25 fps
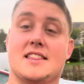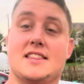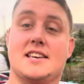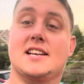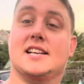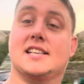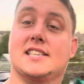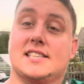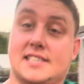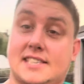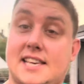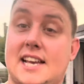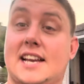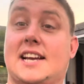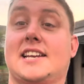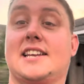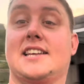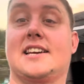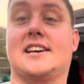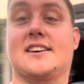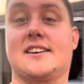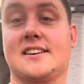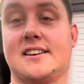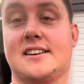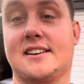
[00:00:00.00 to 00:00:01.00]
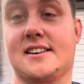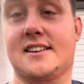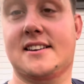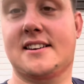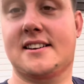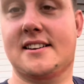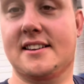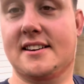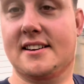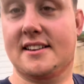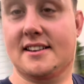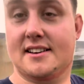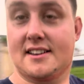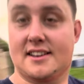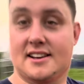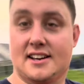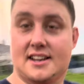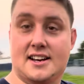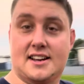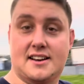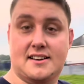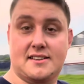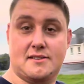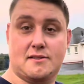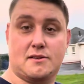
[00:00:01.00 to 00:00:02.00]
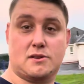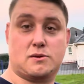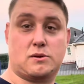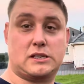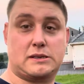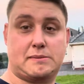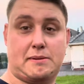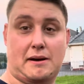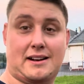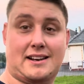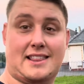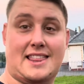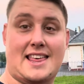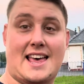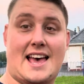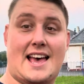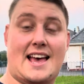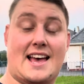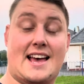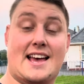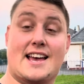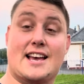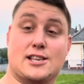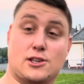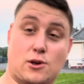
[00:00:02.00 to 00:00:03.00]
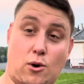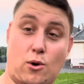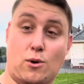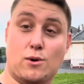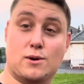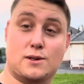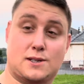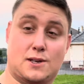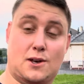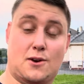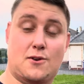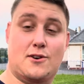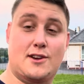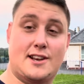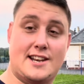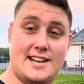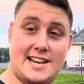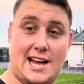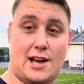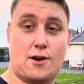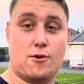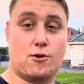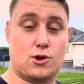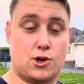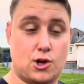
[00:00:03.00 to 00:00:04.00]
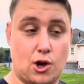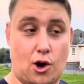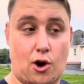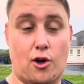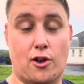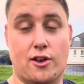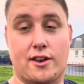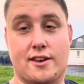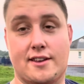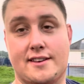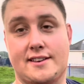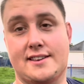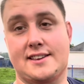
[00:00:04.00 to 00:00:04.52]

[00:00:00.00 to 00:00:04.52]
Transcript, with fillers: Insignia that was once parked there is also now gone.